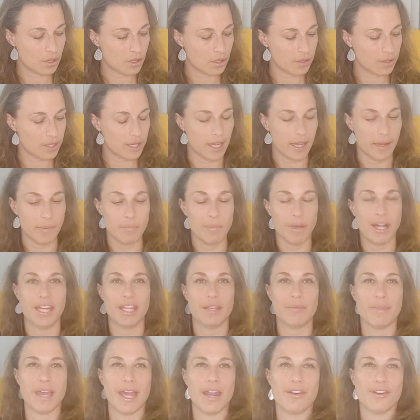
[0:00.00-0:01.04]
Okay,
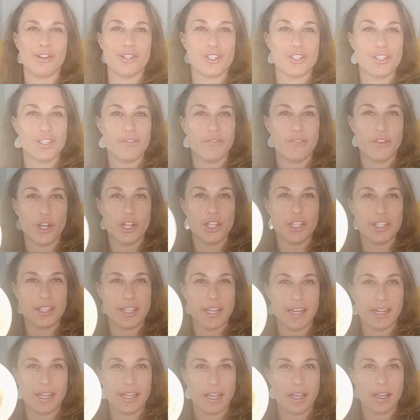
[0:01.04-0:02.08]
money matters. First
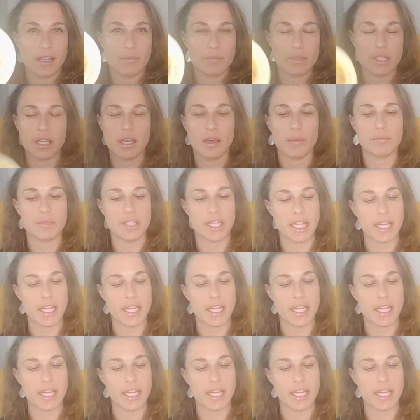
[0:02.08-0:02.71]
thing that comes up,